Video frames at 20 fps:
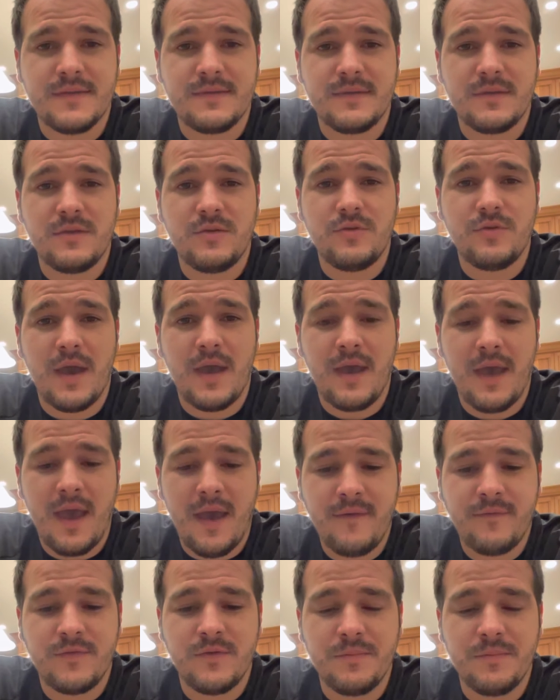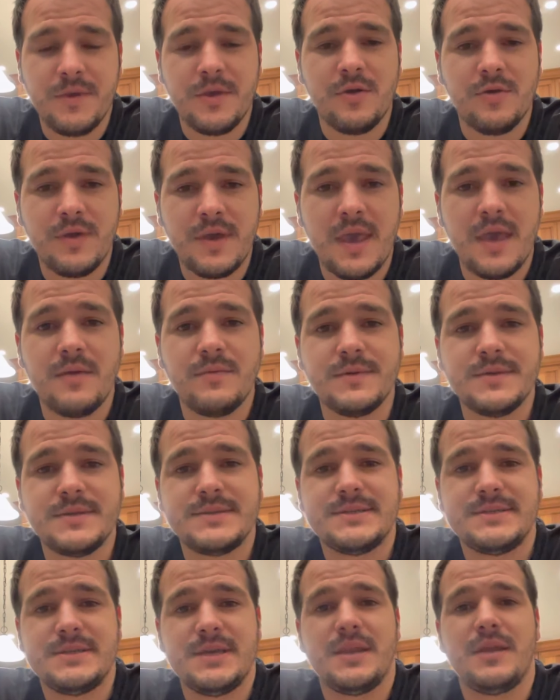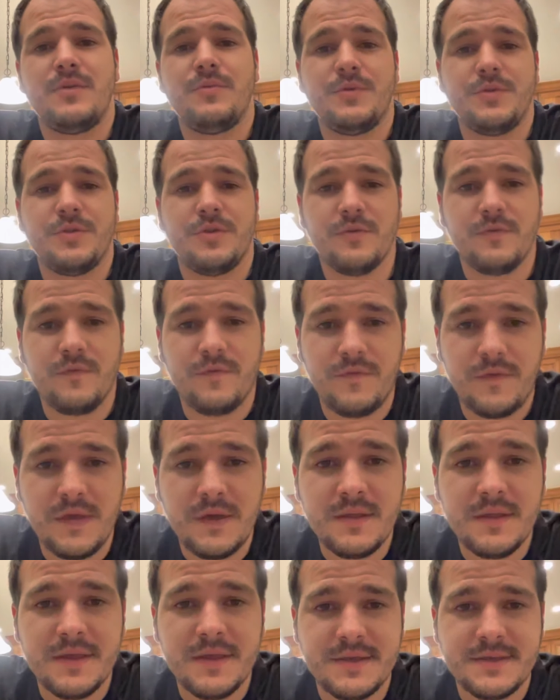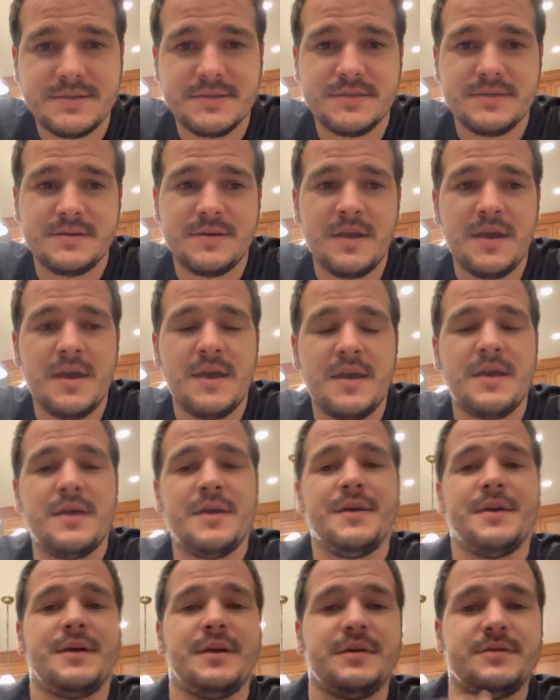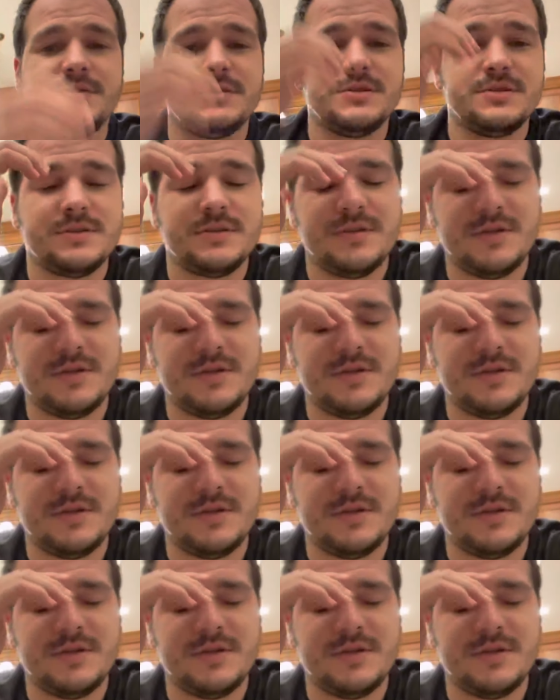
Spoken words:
is you have to be okay with sitting with your feelings. I was